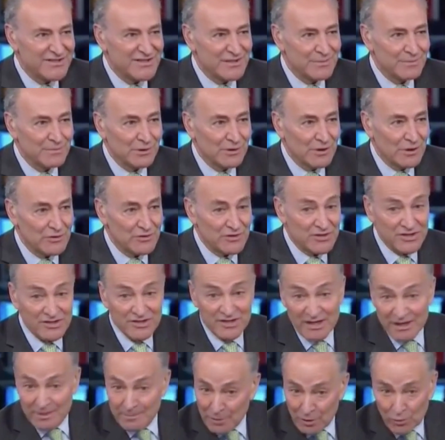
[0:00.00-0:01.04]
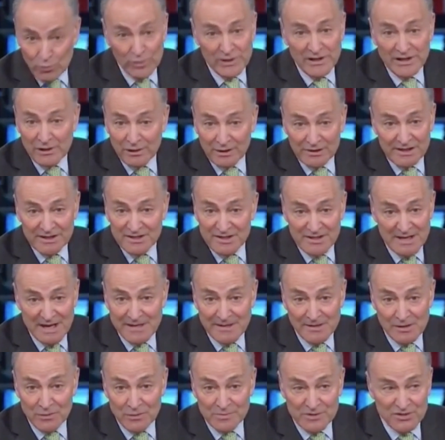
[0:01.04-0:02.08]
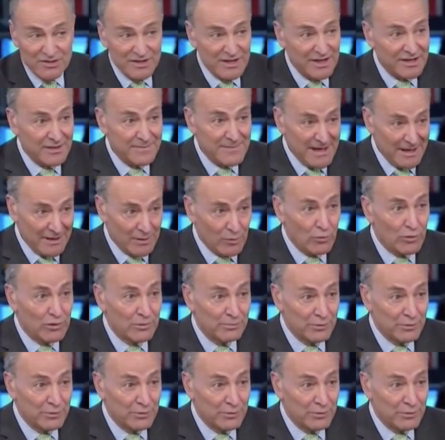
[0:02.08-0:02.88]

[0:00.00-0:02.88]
unequivocally asserted, But we are, let's make no mistake about right.